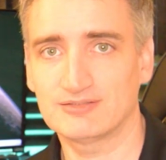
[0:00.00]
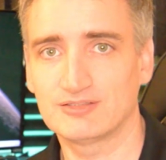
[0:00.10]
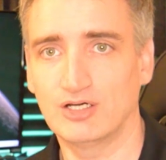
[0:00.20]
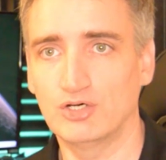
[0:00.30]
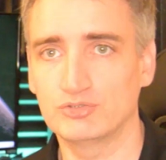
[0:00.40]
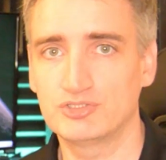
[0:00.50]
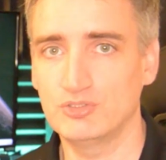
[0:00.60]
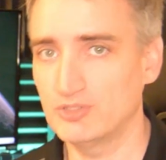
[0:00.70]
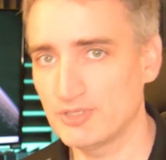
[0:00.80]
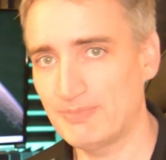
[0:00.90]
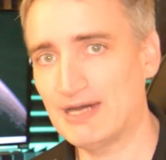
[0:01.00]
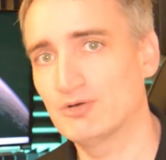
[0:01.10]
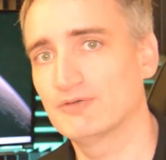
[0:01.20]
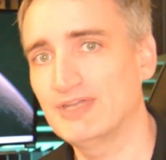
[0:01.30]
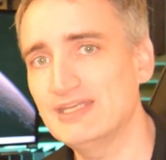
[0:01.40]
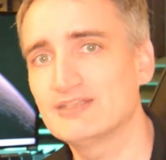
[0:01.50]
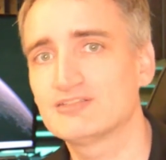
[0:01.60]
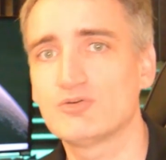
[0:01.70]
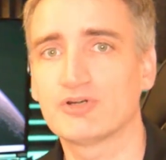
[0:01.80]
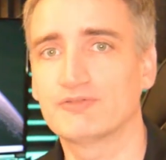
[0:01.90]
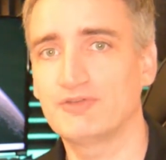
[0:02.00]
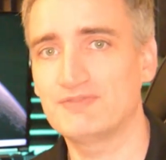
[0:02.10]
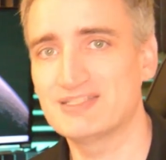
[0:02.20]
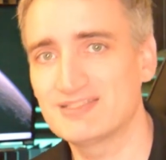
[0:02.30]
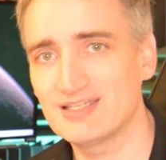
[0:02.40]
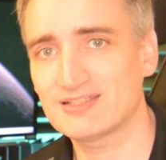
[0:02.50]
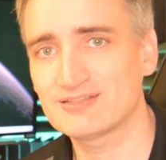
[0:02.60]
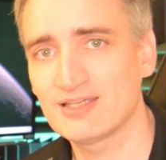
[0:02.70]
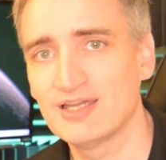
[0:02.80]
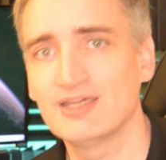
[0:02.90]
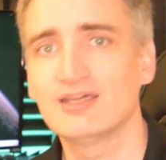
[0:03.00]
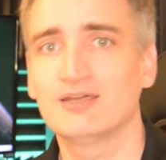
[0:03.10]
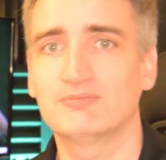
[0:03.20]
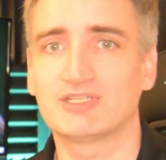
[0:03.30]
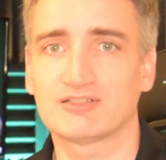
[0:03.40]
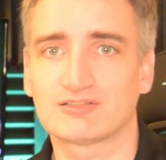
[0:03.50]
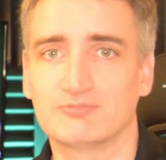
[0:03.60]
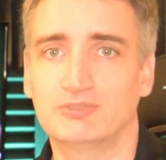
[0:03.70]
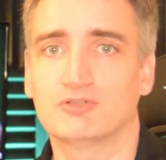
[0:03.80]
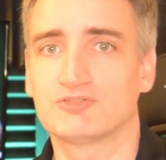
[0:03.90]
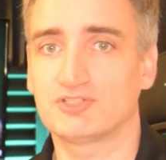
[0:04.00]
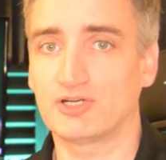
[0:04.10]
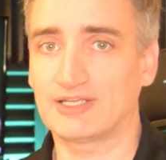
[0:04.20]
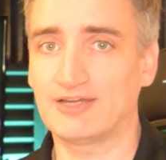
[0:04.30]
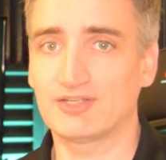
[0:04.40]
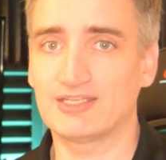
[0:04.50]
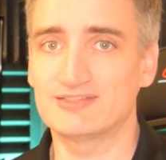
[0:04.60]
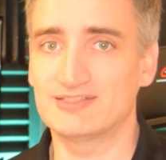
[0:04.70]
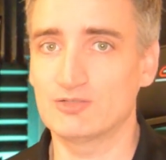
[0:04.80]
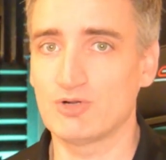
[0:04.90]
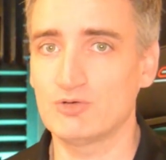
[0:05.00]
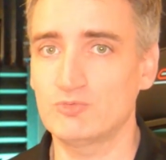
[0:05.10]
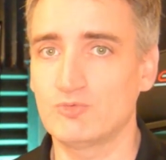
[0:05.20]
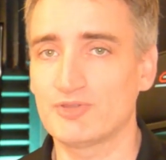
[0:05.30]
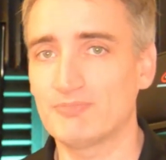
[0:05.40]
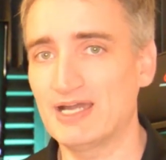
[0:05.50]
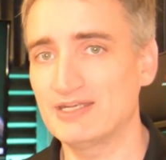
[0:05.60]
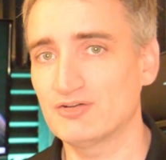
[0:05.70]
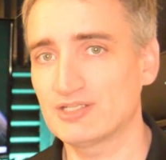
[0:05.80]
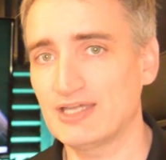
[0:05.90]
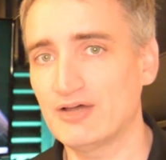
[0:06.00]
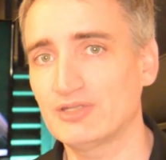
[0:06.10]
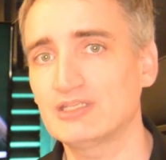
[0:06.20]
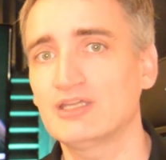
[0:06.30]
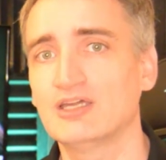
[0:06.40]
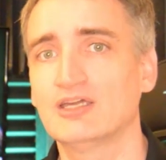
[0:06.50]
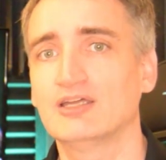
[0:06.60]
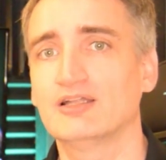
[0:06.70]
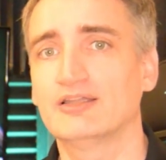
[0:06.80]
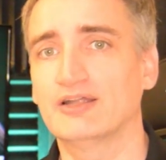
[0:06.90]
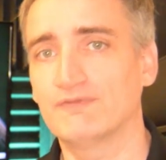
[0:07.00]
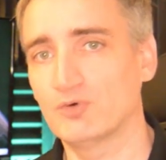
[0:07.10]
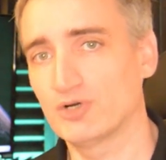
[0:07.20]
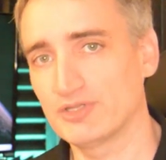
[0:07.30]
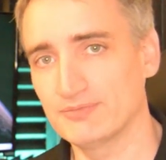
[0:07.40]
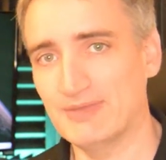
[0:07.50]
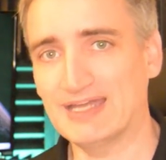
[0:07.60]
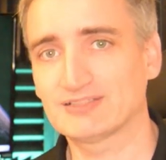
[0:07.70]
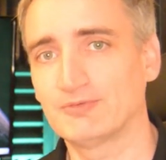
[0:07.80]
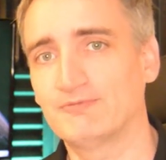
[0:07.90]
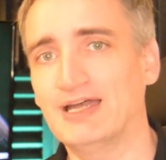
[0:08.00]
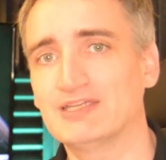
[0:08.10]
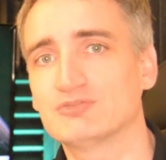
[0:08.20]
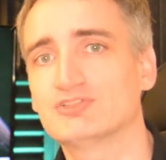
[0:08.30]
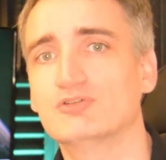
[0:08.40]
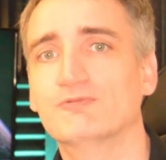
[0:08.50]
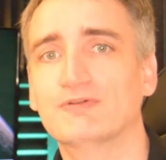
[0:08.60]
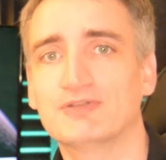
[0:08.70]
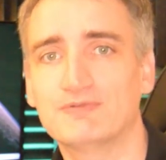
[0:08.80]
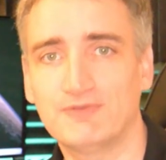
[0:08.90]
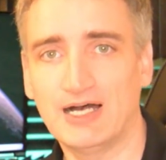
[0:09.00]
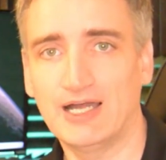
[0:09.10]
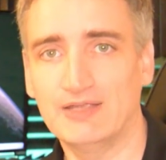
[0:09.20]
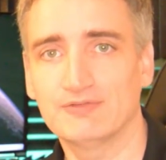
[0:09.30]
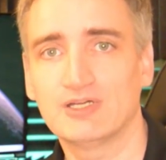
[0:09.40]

So 2 to the power of 8 is 256 because computers start counting at 0 with binary counting. Therefore, the maximum value is 255.